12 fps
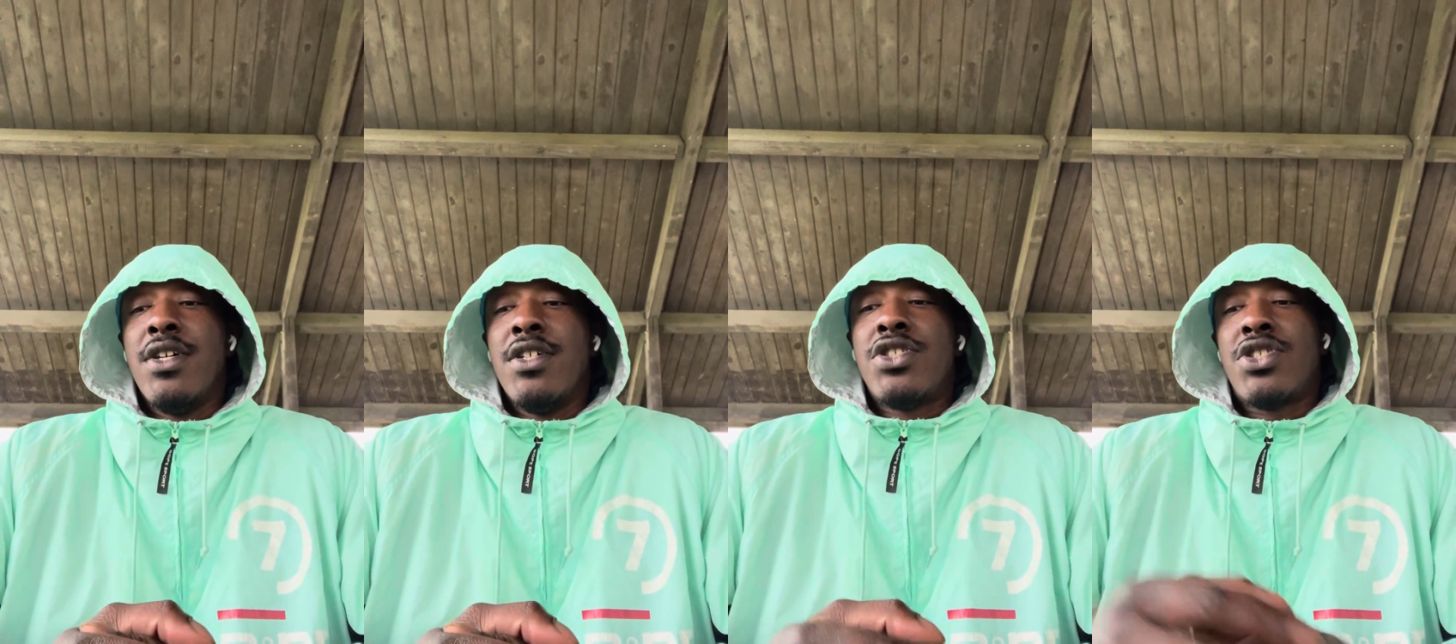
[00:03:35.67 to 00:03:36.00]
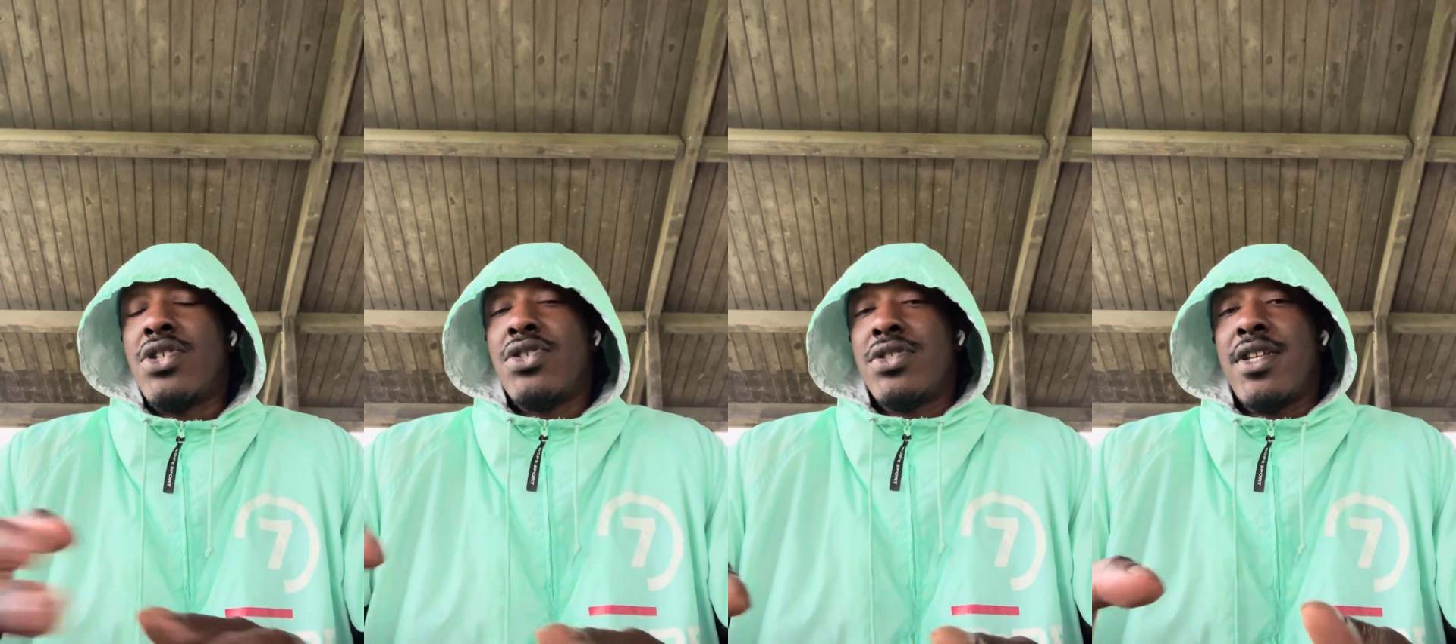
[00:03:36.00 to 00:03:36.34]

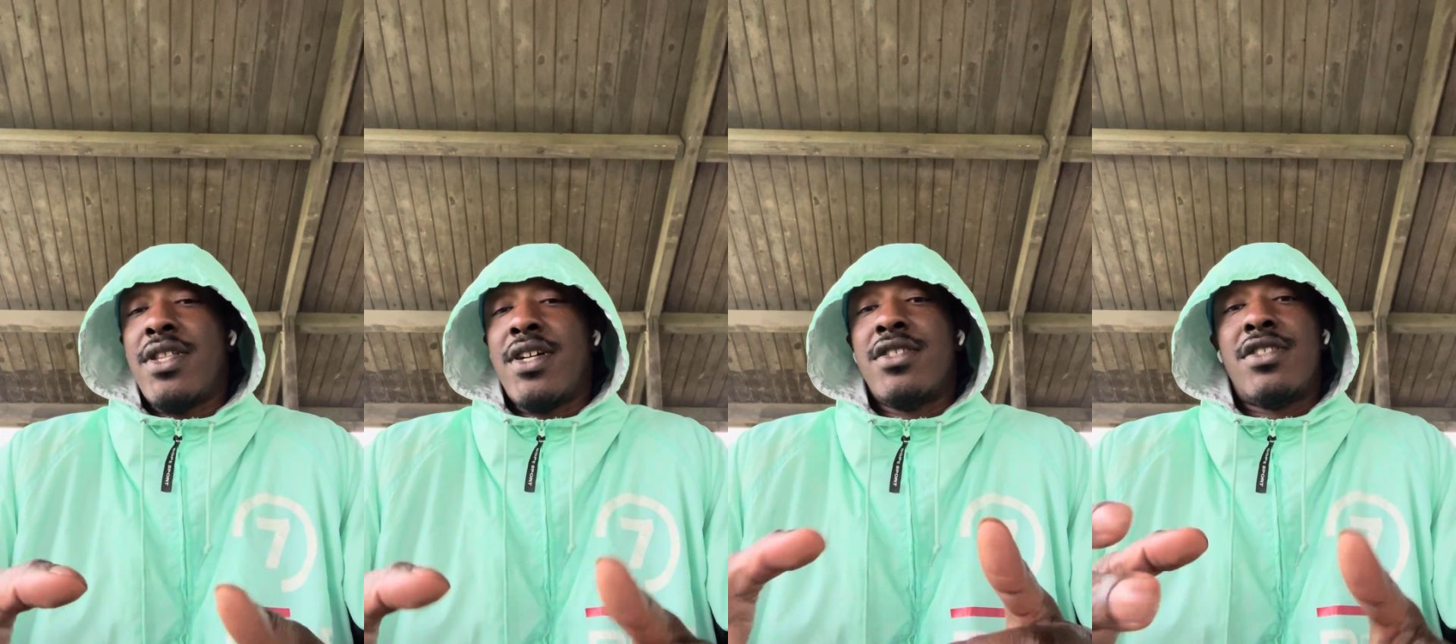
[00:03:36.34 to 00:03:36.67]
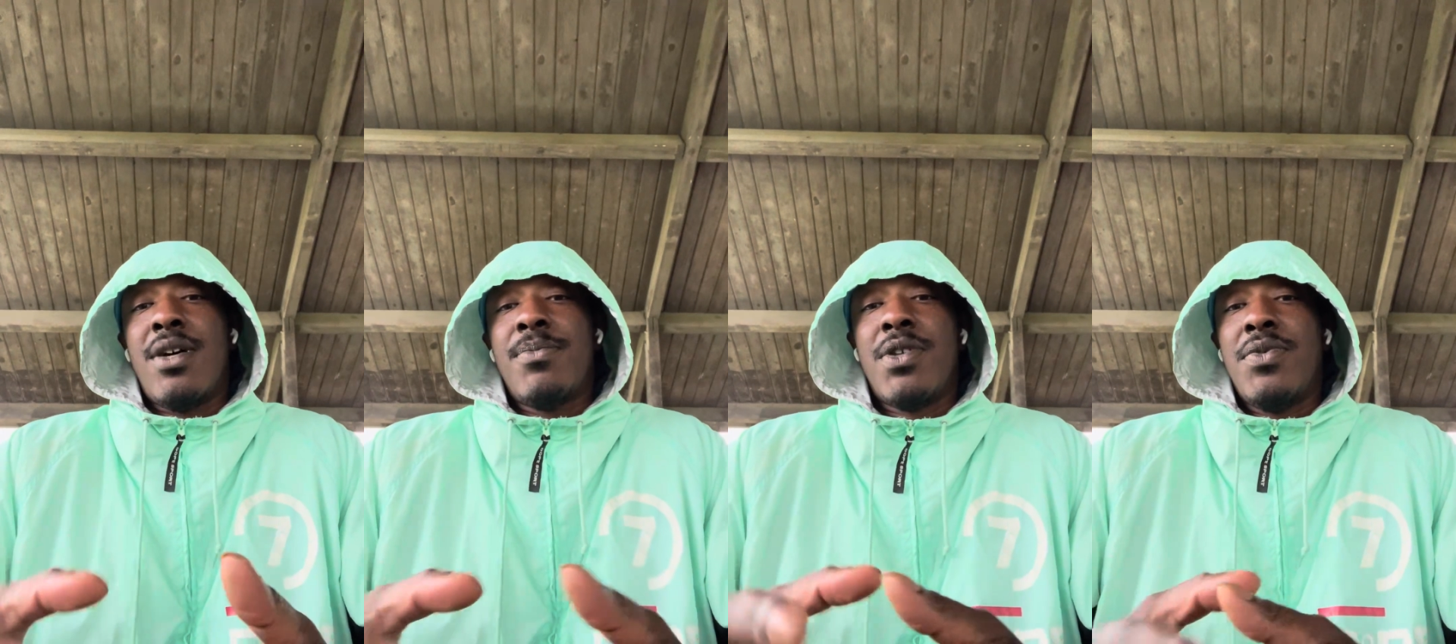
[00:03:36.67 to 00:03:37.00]
shows that there's
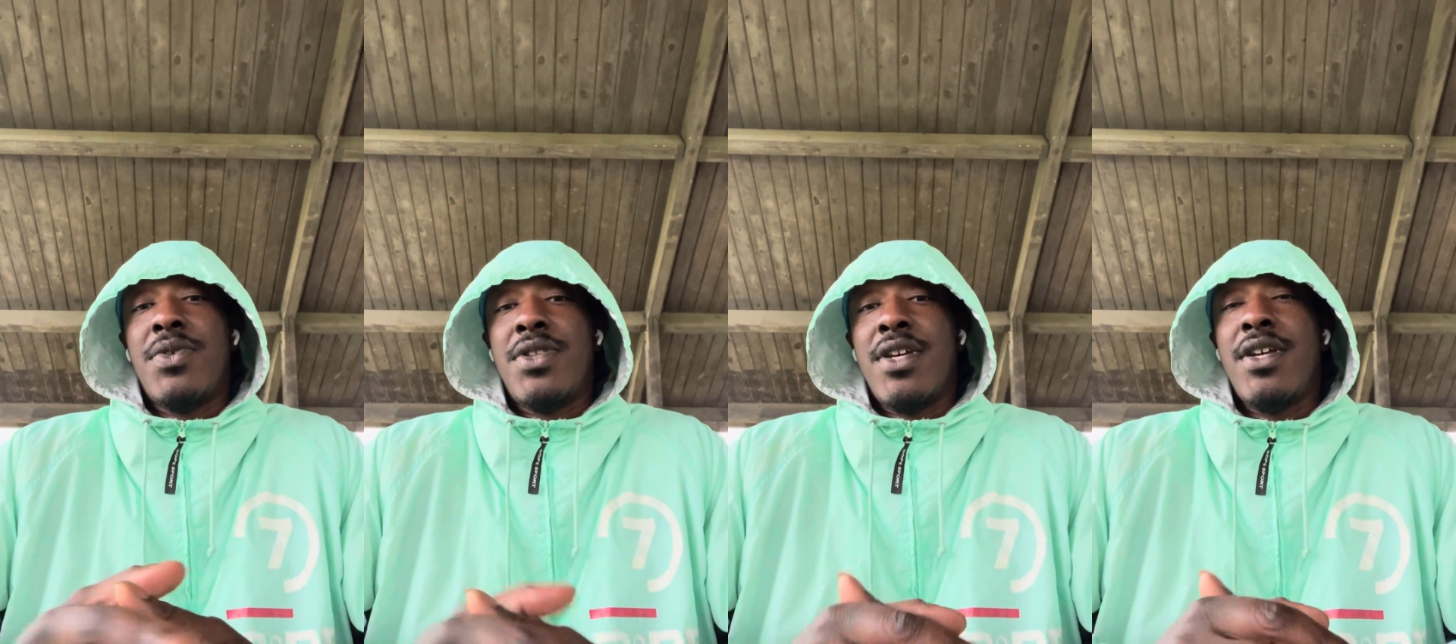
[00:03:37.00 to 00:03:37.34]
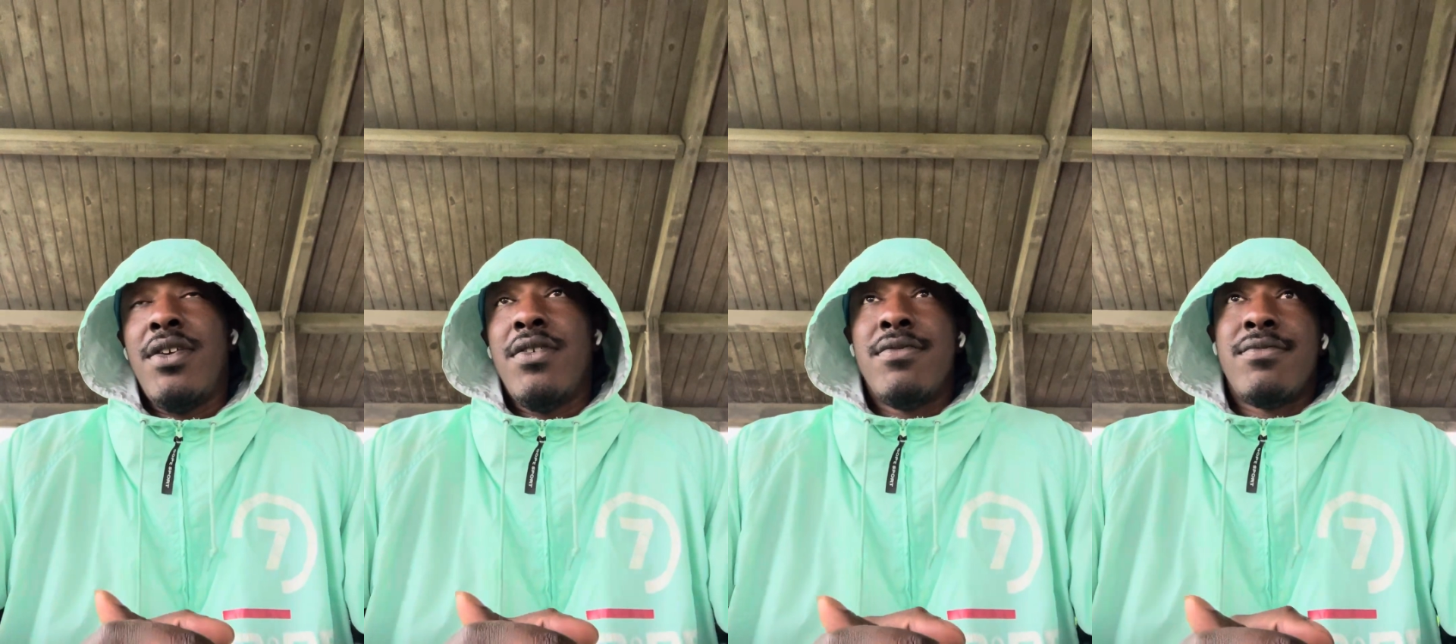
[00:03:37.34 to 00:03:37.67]
something within
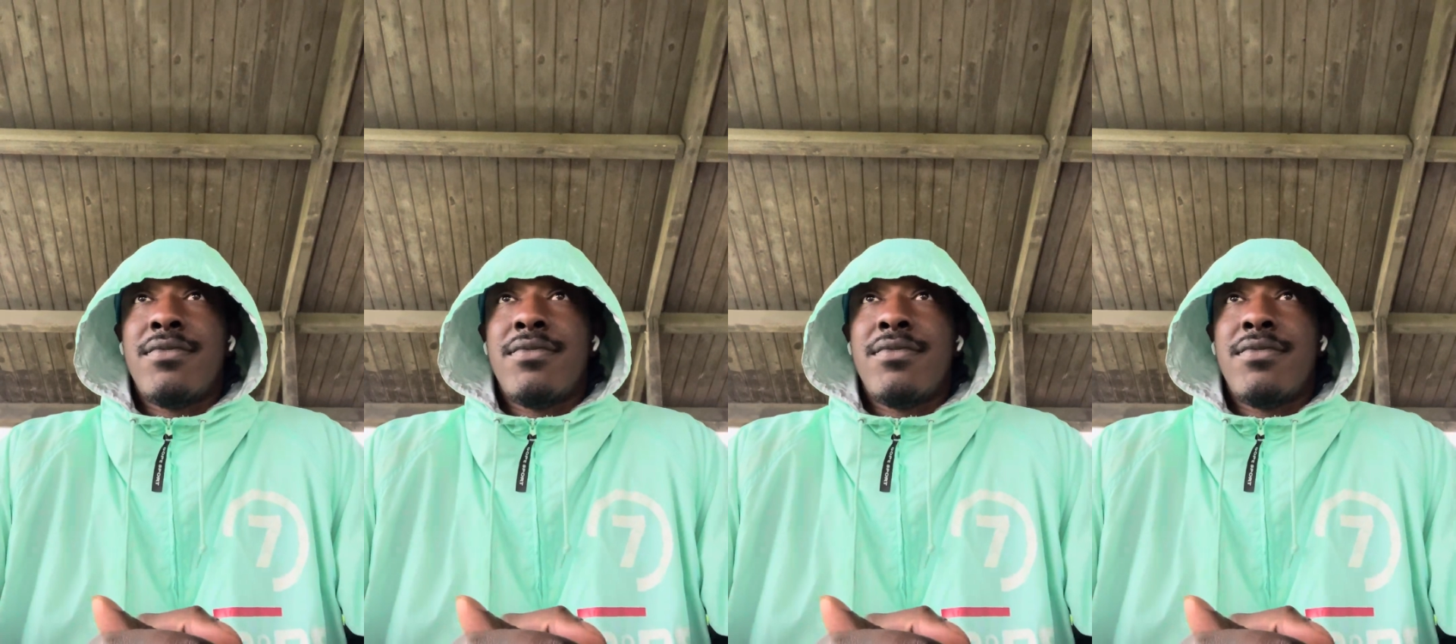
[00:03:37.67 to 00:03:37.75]
you.